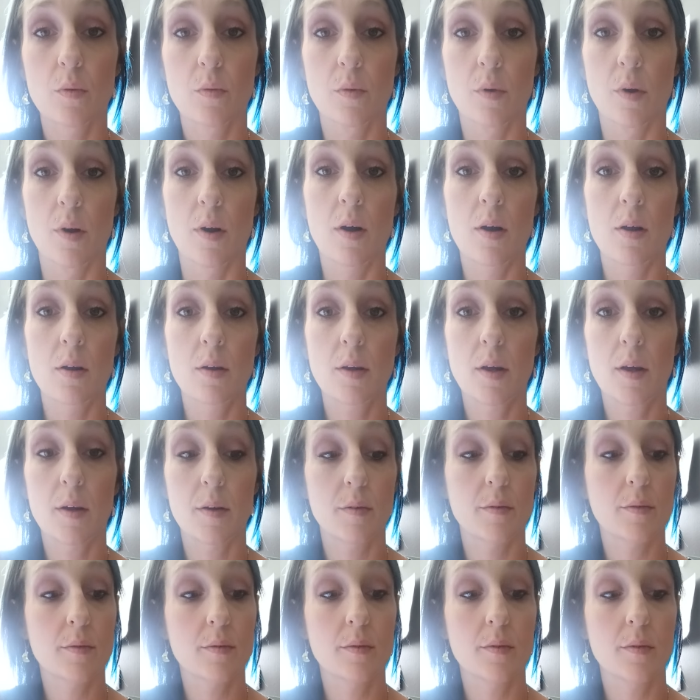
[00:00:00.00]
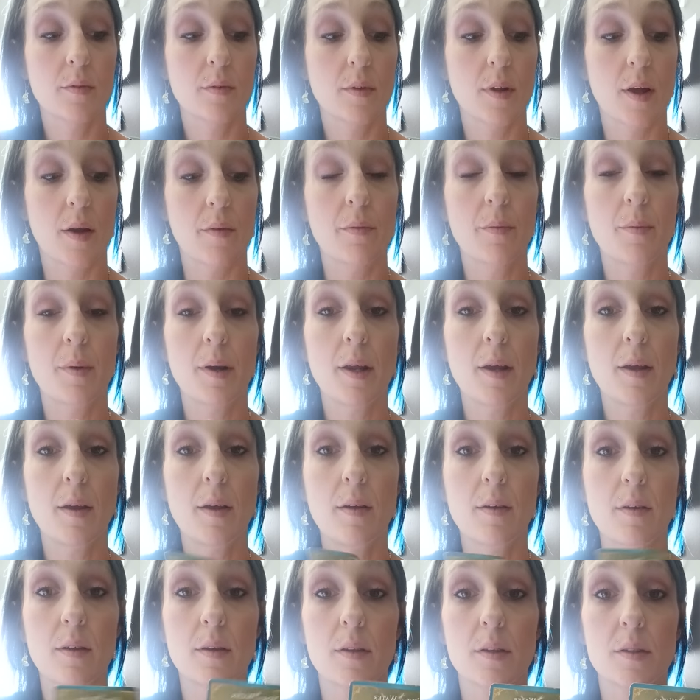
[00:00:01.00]
We're all,
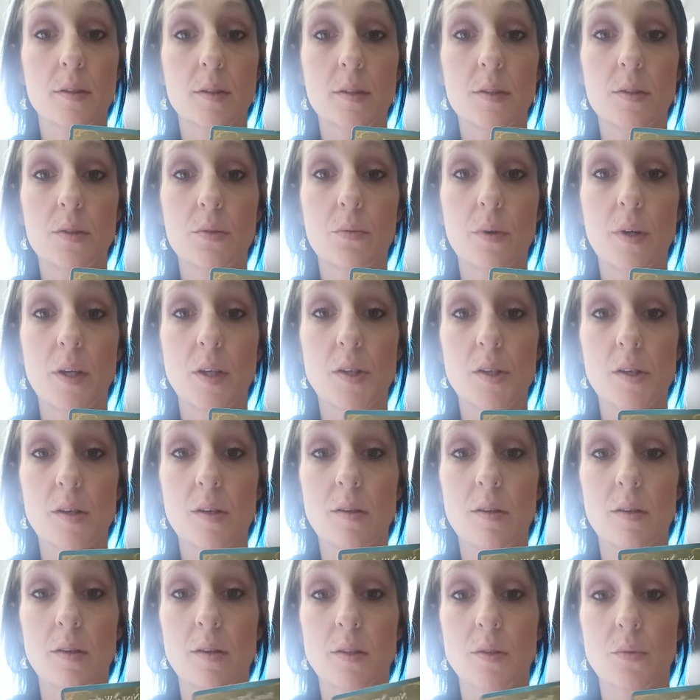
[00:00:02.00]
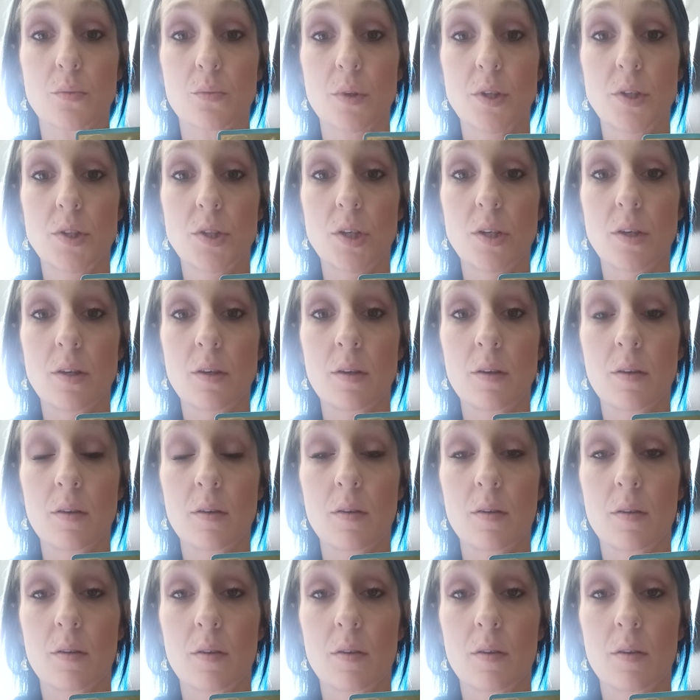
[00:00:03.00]
everybody in the situation is wishing